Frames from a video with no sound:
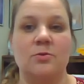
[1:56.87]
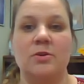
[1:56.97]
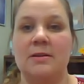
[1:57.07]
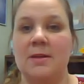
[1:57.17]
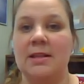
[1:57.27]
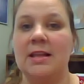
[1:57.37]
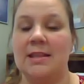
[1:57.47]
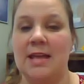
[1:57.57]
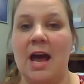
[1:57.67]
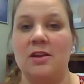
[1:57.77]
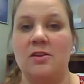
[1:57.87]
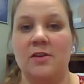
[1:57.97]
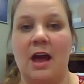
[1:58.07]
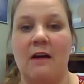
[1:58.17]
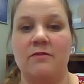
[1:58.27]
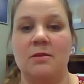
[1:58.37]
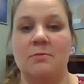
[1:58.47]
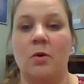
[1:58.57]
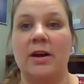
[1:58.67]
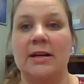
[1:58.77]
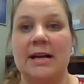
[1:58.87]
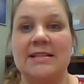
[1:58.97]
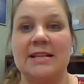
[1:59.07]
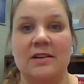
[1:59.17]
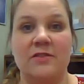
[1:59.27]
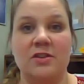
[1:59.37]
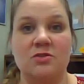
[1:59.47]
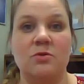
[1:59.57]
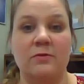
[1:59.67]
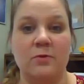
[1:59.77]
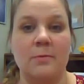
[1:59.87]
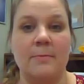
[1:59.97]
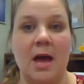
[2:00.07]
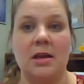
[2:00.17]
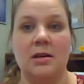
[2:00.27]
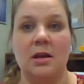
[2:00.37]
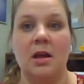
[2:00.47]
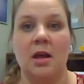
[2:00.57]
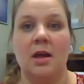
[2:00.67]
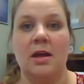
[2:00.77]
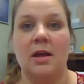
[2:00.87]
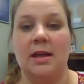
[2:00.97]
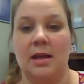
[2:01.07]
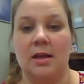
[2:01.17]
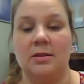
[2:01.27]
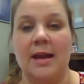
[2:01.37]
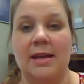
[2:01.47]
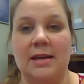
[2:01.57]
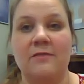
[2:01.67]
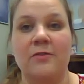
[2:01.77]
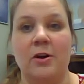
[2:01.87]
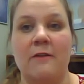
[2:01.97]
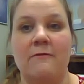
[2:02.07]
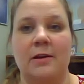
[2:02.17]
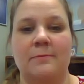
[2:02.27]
or something like that, you can have them organize it in a visual format like an infographic.